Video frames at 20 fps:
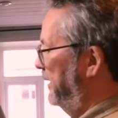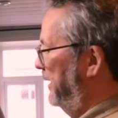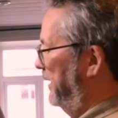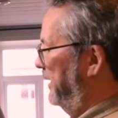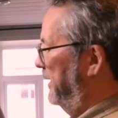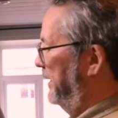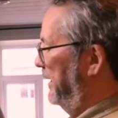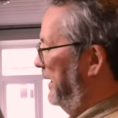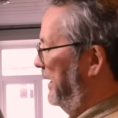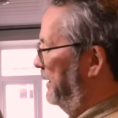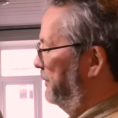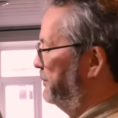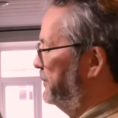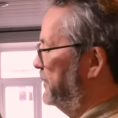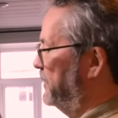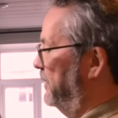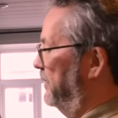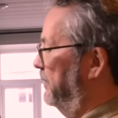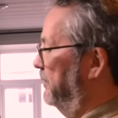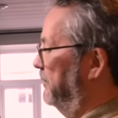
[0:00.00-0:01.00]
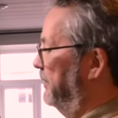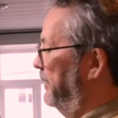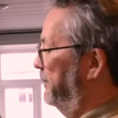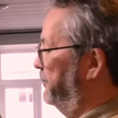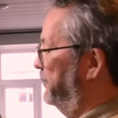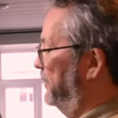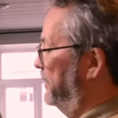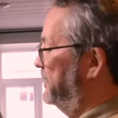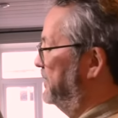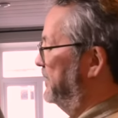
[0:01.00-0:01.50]
in absolutely
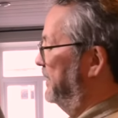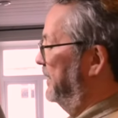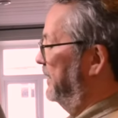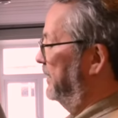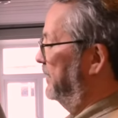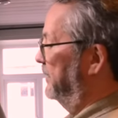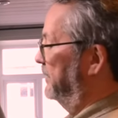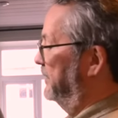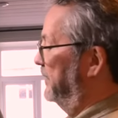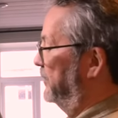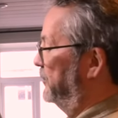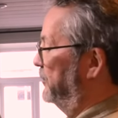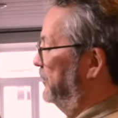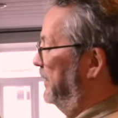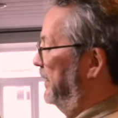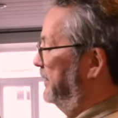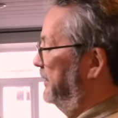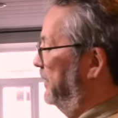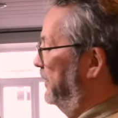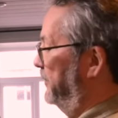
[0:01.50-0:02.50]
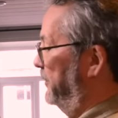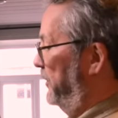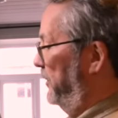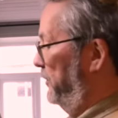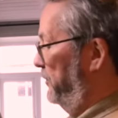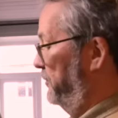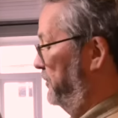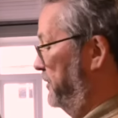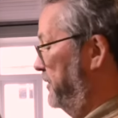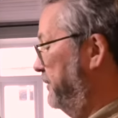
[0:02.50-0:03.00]
pristine condition and
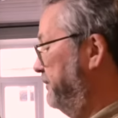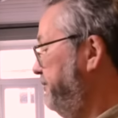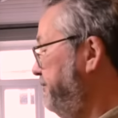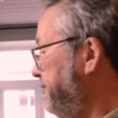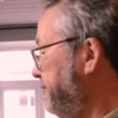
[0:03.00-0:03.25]
unused.